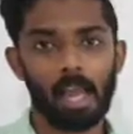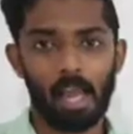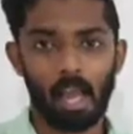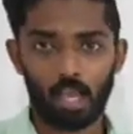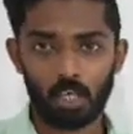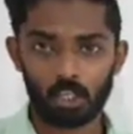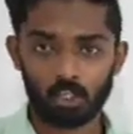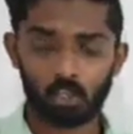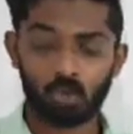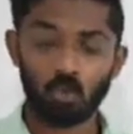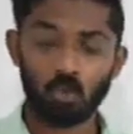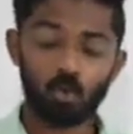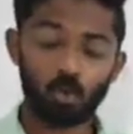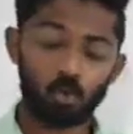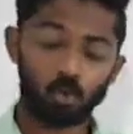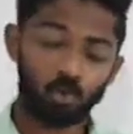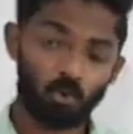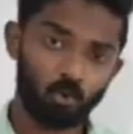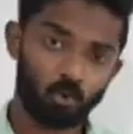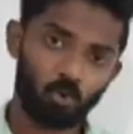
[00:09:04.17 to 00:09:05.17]
as
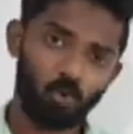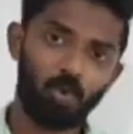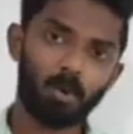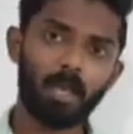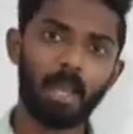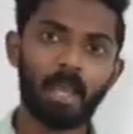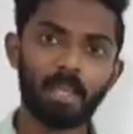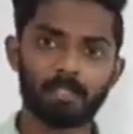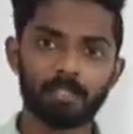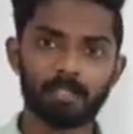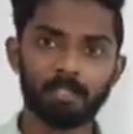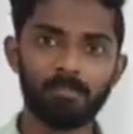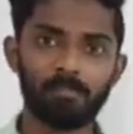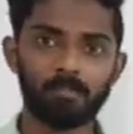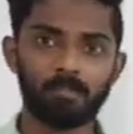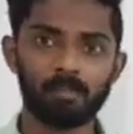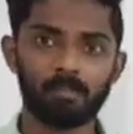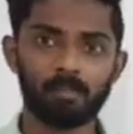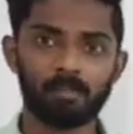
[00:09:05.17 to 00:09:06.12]
though, or as if,